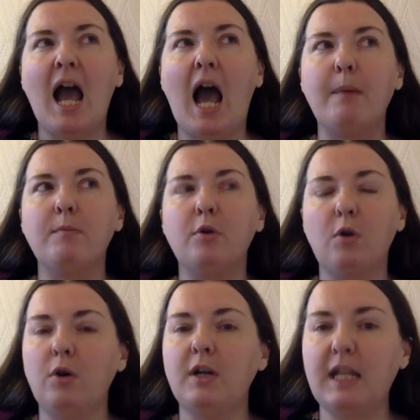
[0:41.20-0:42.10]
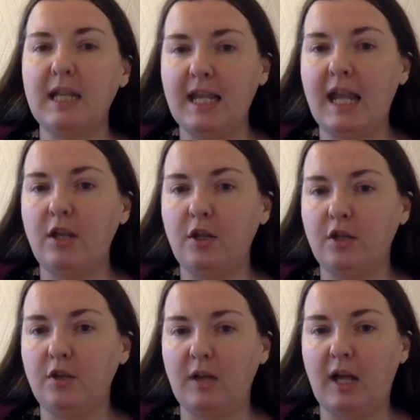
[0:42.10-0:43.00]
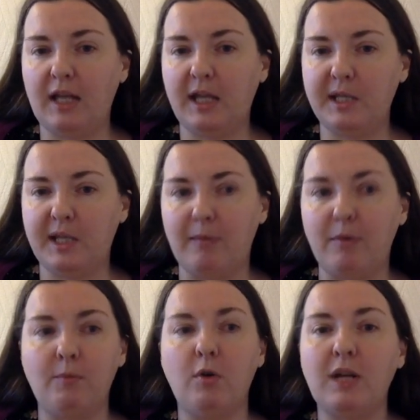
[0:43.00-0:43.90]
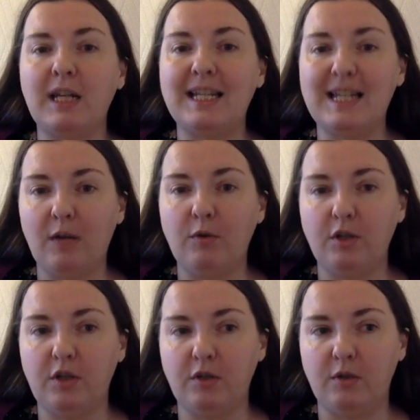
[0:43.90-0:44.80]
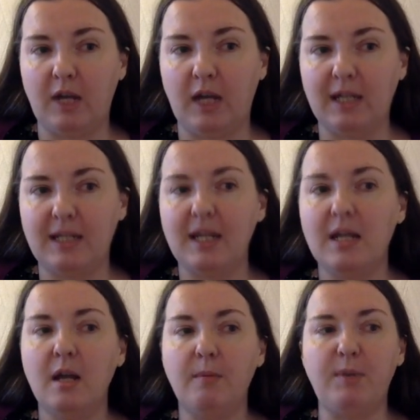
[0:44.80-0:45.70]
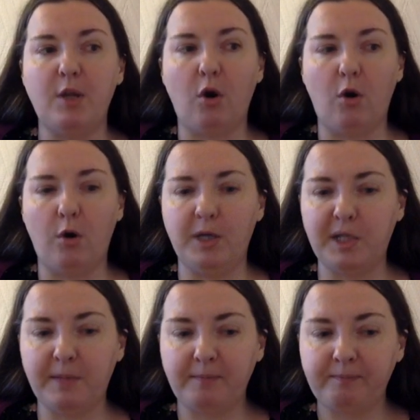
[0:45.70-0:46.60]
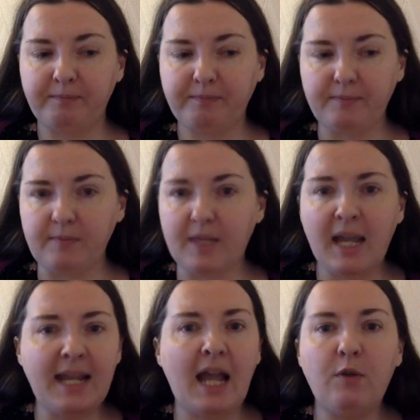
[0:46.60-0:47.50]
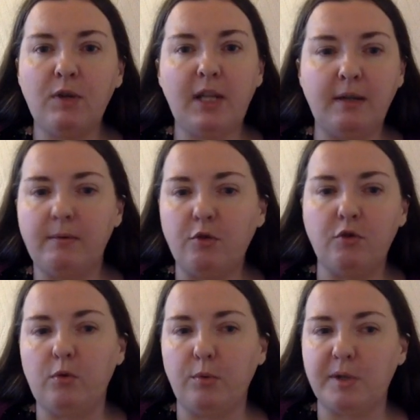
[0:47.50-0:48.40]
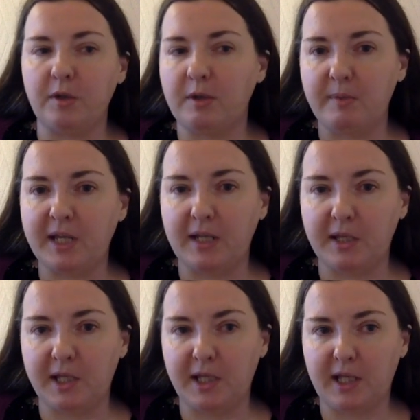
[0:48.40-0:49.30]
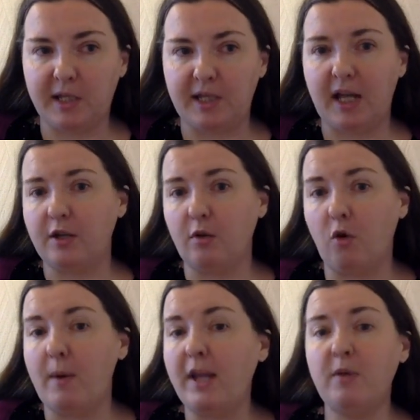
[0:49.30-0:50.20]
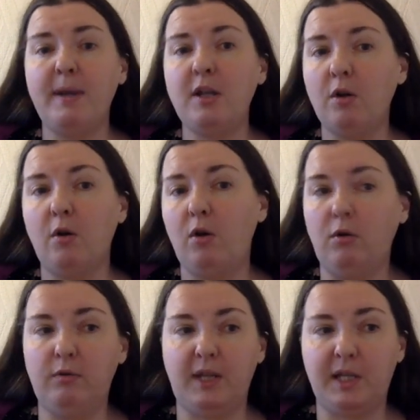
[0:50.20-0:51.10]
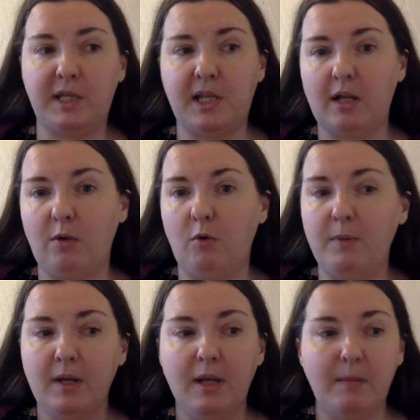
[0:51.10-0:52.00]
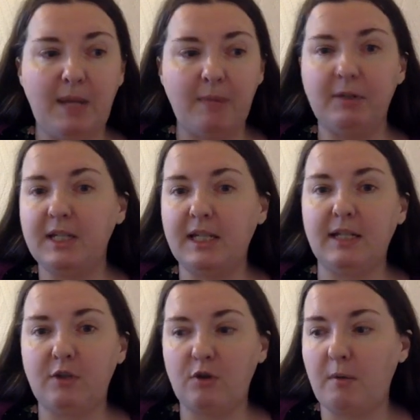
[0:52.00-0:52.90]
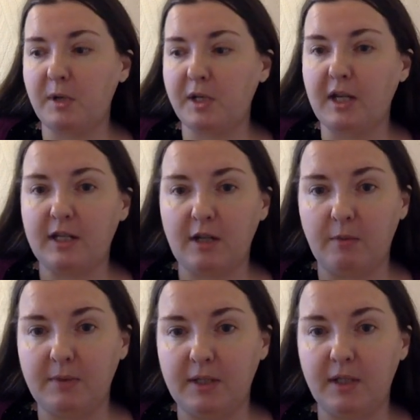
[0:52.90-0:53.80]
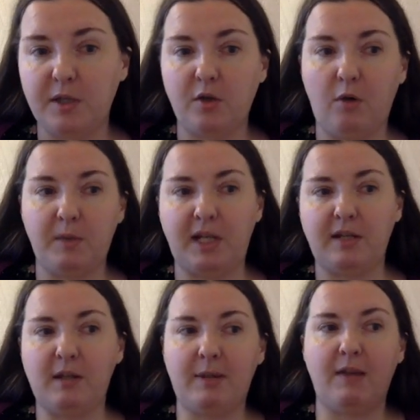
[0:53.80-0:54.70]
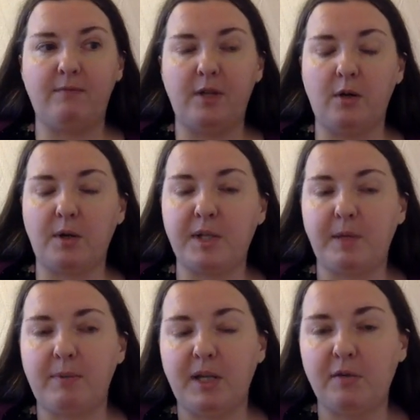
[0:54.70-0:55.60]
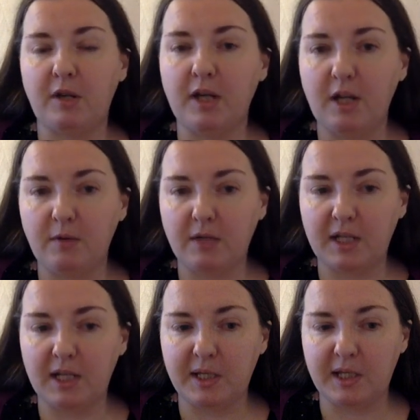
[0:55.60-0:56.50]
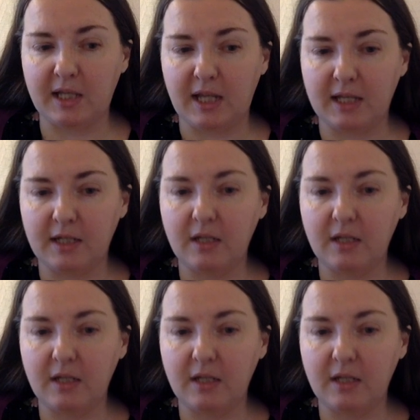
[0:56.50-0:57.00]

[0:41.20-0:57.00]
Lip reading: I'm not going to get you to do that this time, or I'm not going to tell you to do that, because I can't really control those circumstances and things like that, and you're at home. And you might not all necessarily at home be able to get 2 hours uninterrupted. It's not always ideal. You might have younger siblings running around and things like that.